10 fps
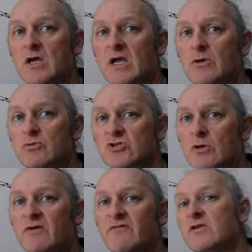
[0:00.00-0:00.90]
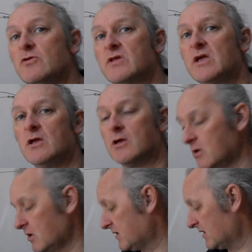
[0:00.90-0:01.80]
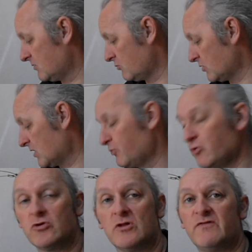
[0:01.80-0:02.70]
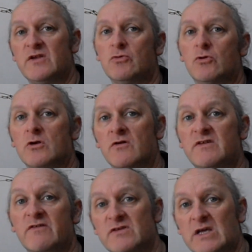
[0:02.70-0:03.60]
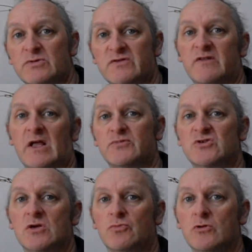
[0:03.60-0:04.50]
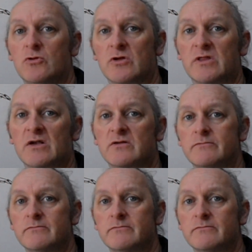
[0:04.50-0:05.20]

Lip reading: We'll stop that video there, and then I'll put another video on of different types of flaps, and we'll look at that.